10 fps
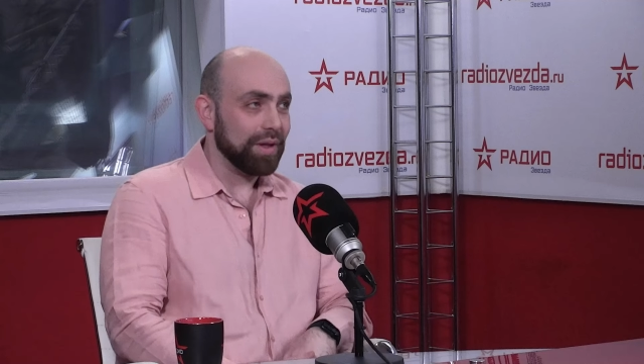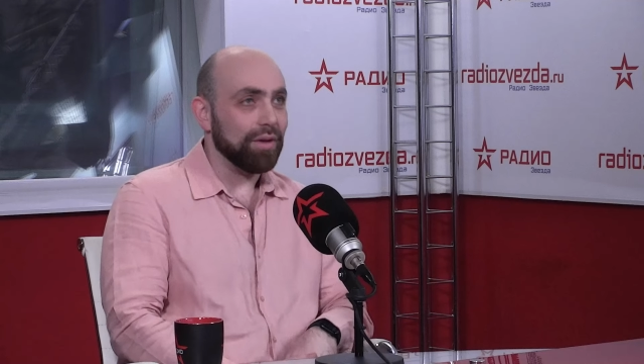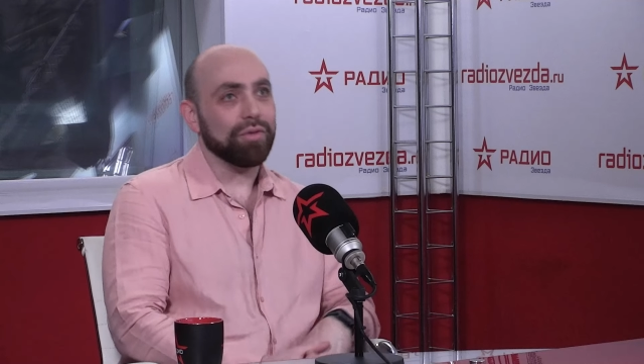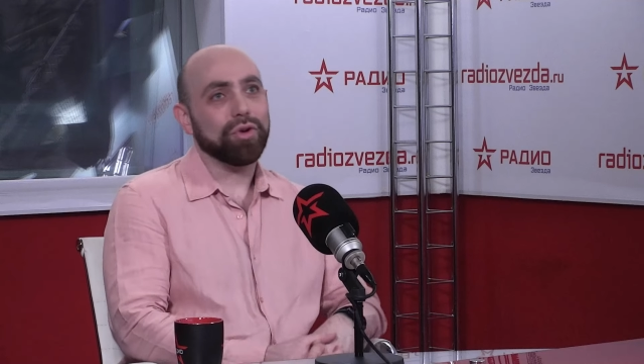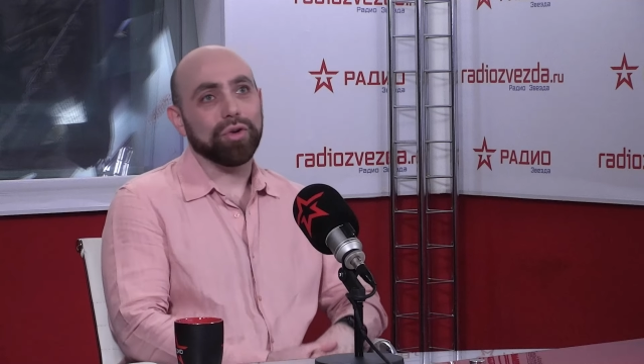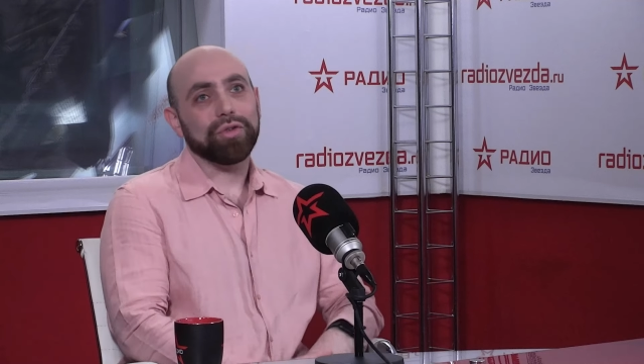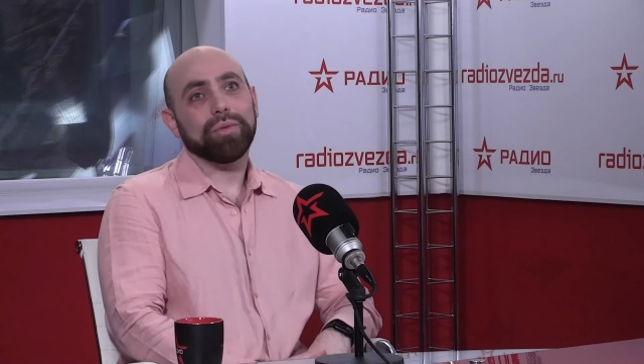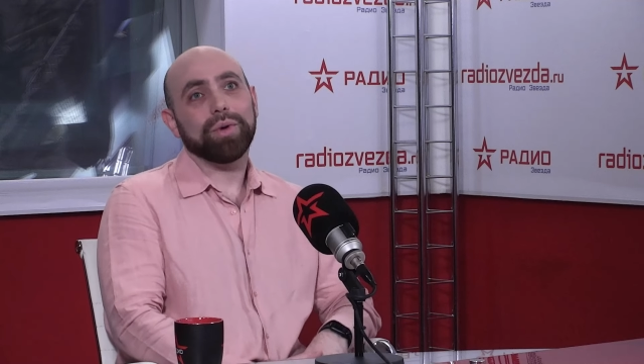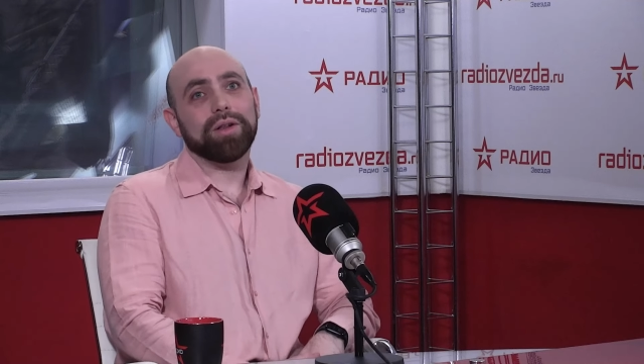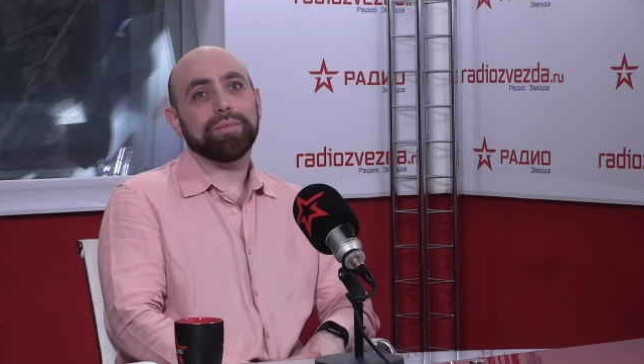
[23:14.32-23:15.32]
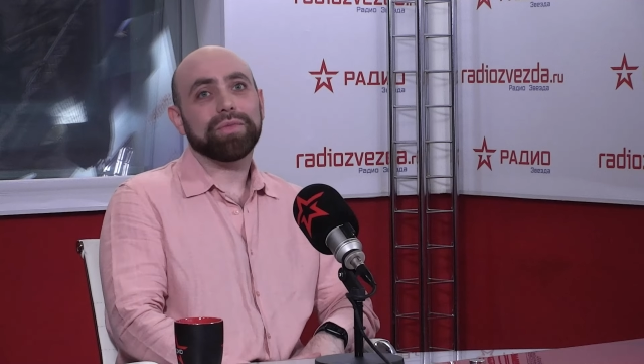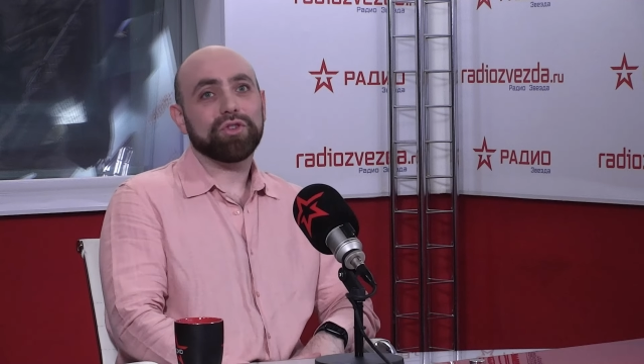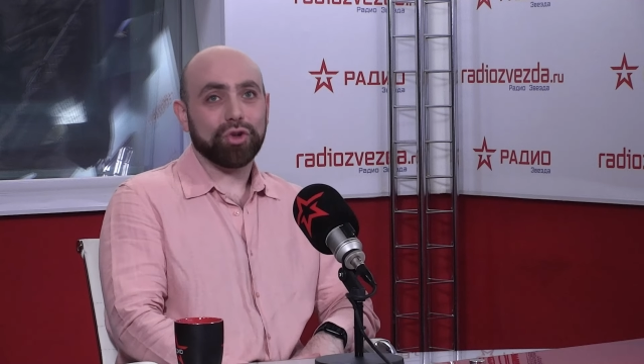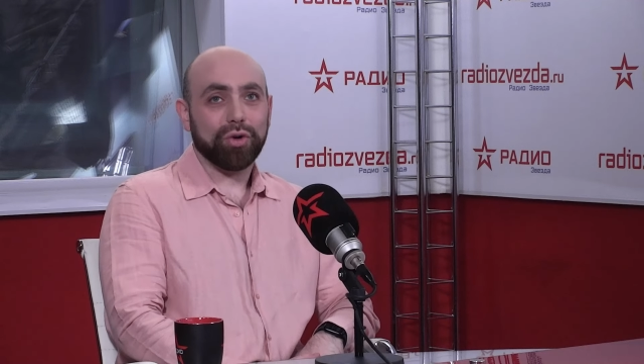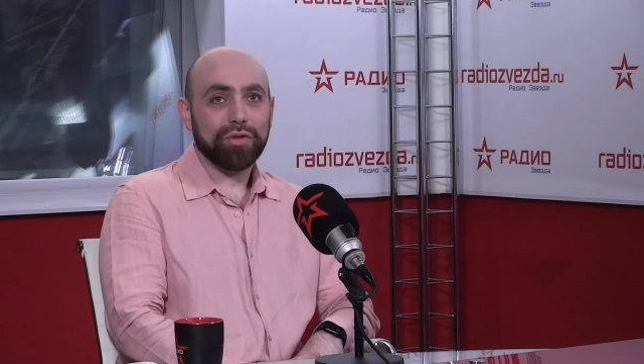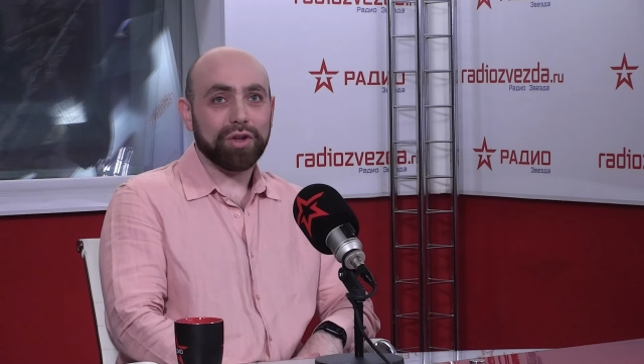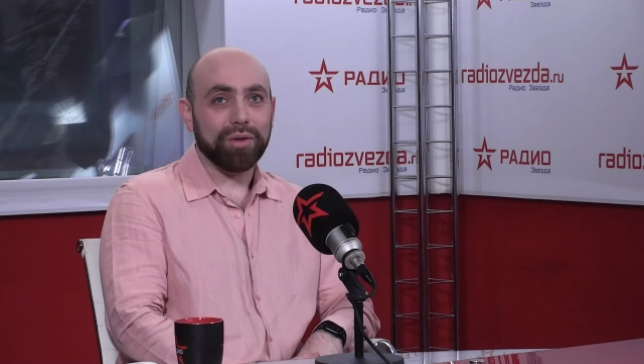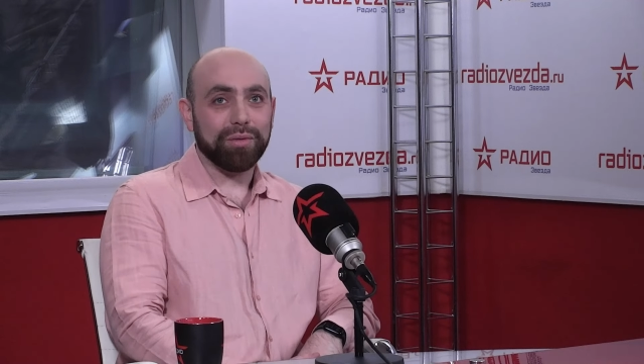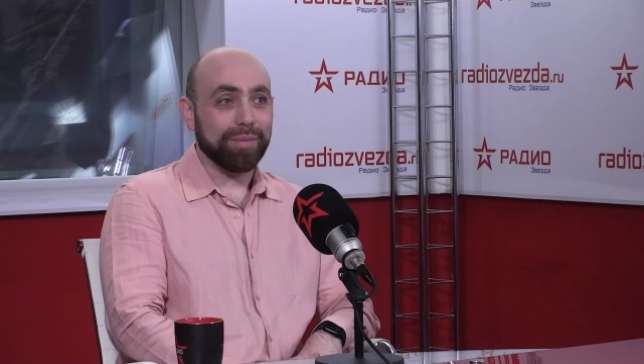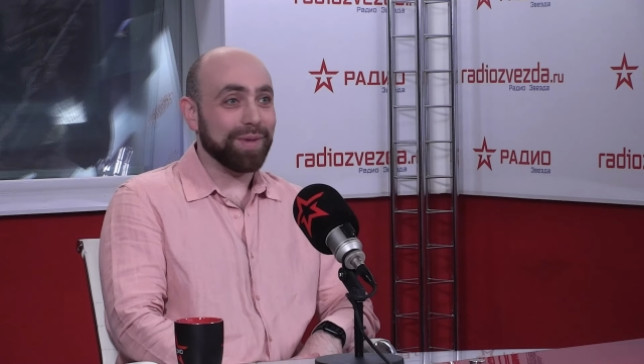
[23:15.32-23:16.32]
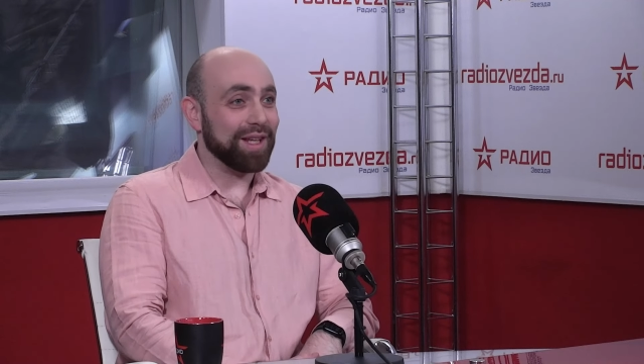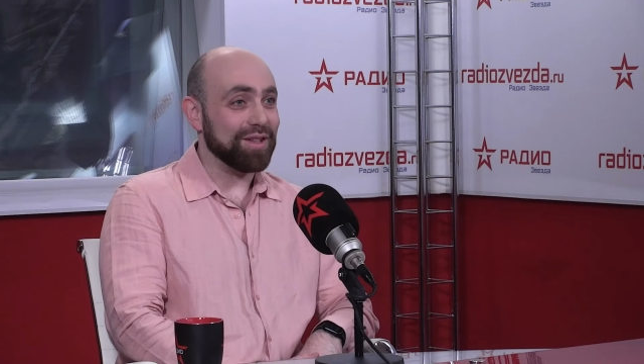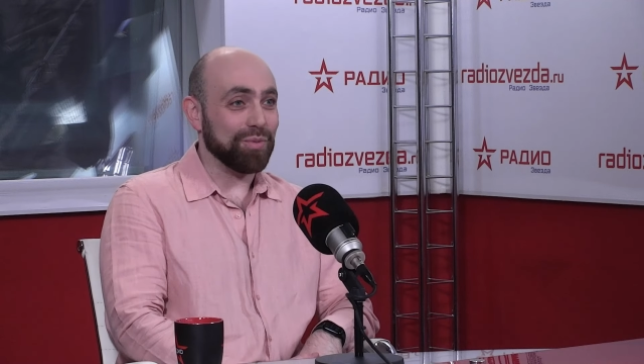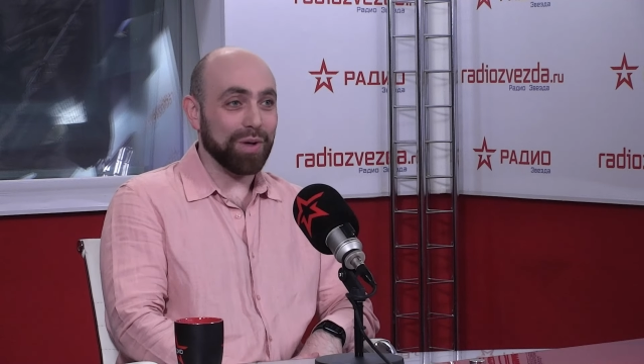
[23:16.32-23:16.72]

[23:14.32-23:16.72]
Of course. Well, Tchaikovsky remains